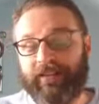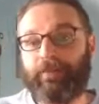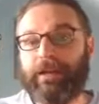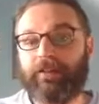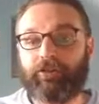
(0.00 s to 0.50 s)

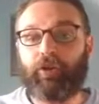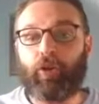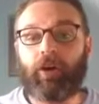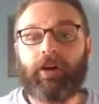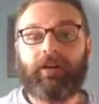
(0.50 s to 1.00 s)
being
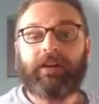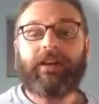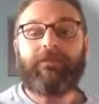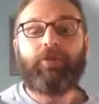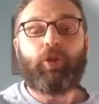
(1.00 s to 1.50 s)
stored
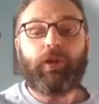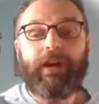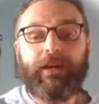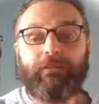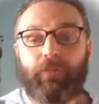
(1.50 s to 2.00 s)
if you
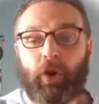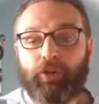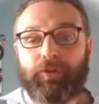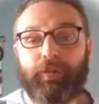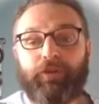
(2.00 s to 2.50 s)
create
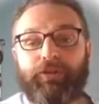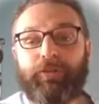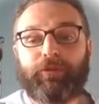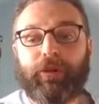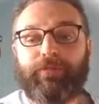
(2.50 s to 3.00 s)
multiple
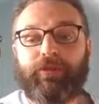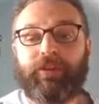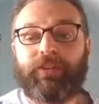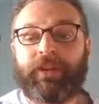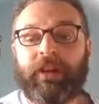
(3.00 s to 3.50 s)

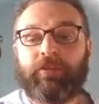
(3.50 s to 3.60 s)
subscriptions